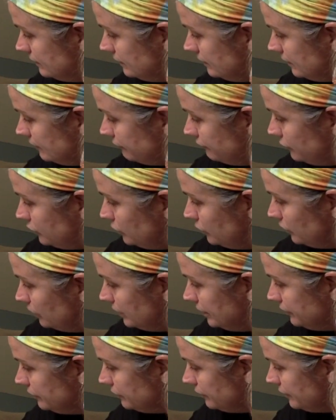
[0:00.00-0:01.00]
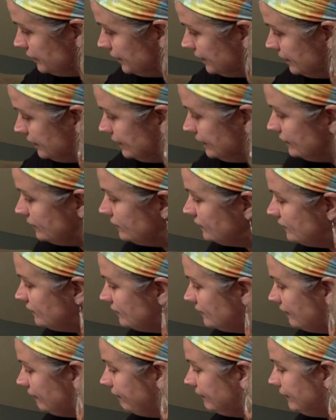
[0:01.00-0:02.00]
you are drawing a
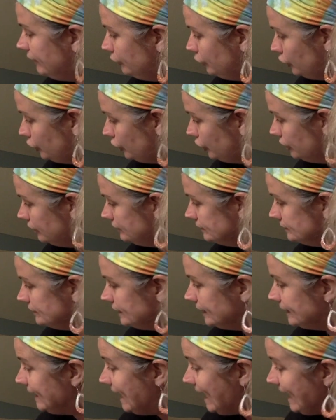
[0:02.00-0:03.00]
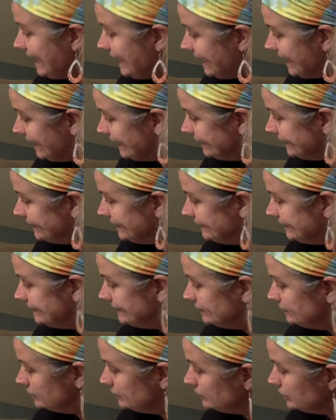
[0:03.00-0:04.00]
cylinder, a can,
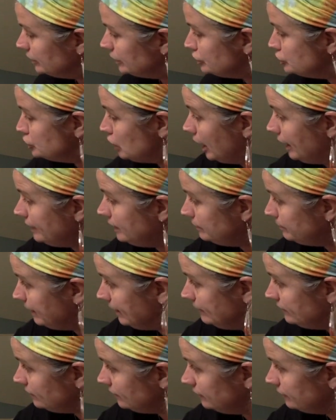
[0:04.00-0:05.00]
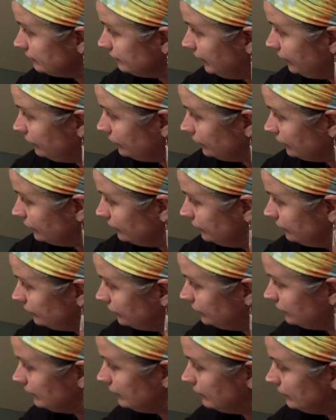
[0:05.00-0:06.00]
or a giant pencil eraser,
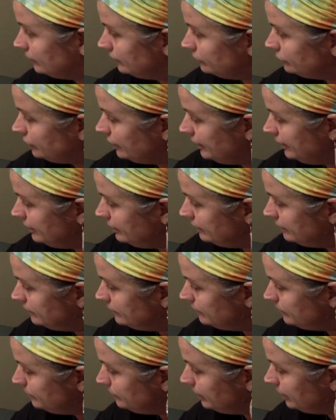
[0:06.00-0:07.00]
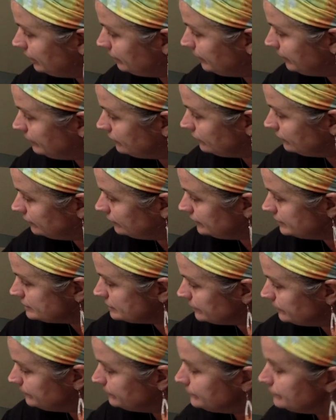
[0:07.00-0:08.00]
looks like a giant pink pencil
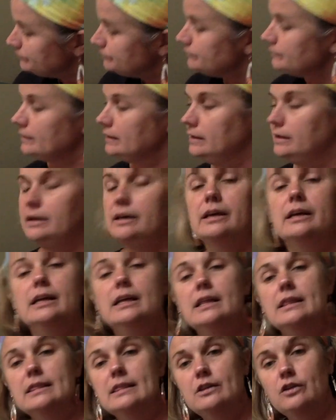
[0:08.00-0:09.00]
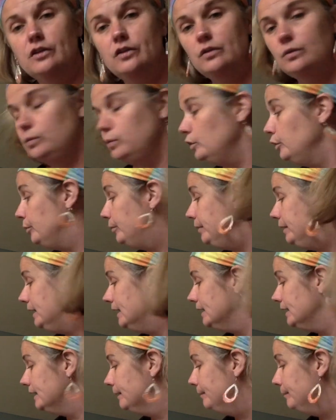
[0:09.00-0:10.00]
eraser, the
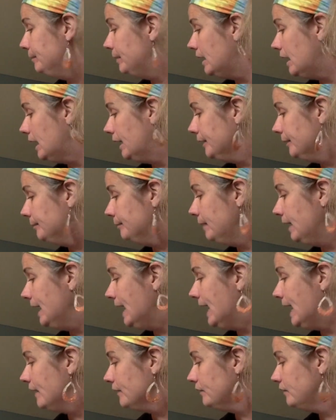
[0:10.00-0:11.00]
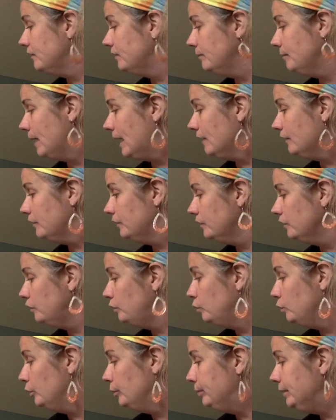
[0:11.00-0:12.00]
swoopy at the bottom has to match the
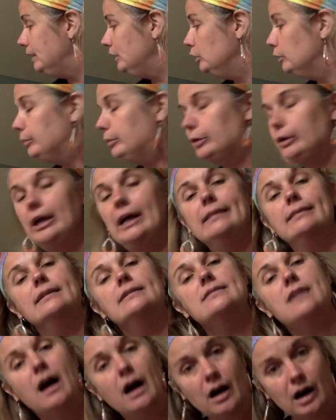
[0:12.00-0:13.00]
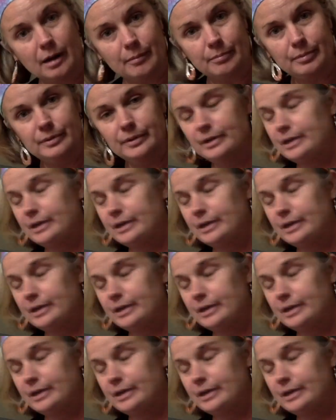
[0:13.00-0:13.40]
swoopy you put at the top.